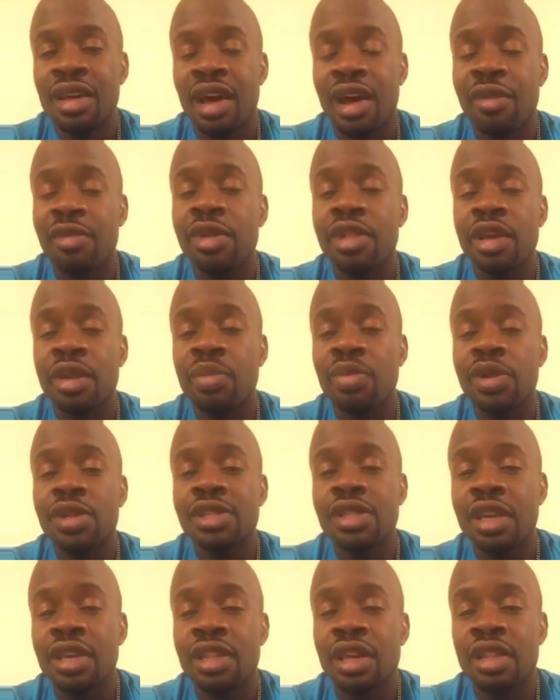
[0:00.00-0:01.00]
I really
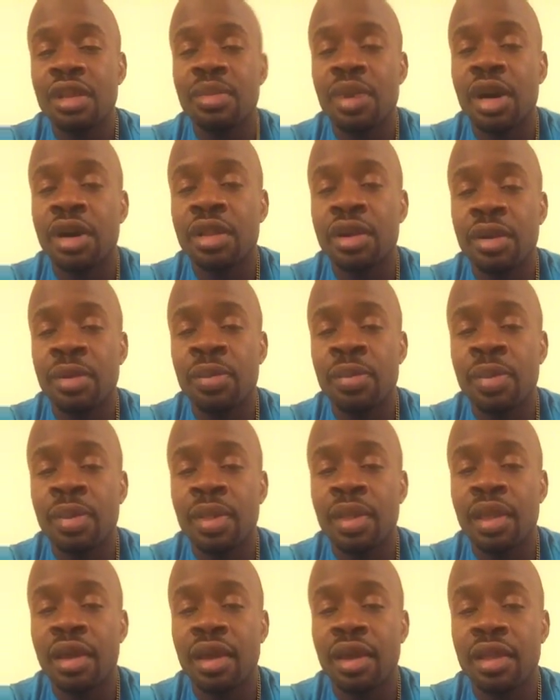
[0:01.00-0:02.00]
appreciate that about
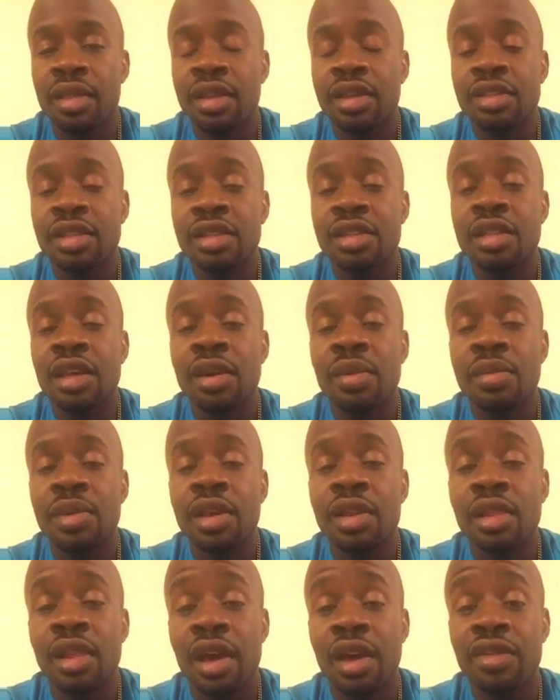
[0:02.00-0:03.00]
him, and it's helped
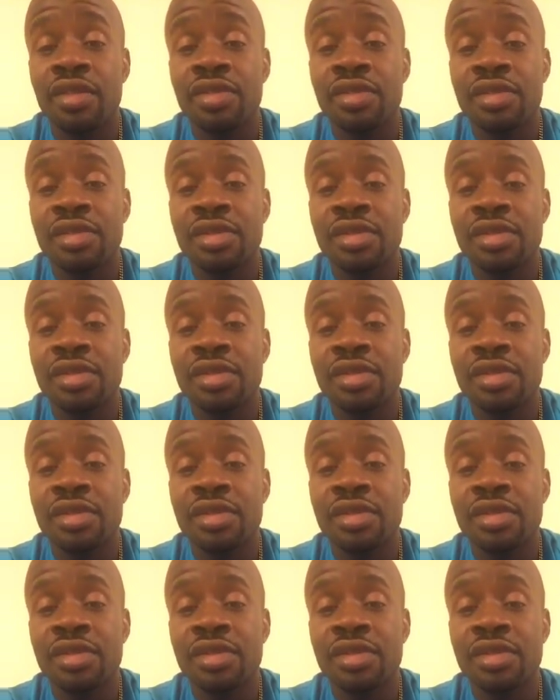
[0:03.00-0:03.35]
me in life.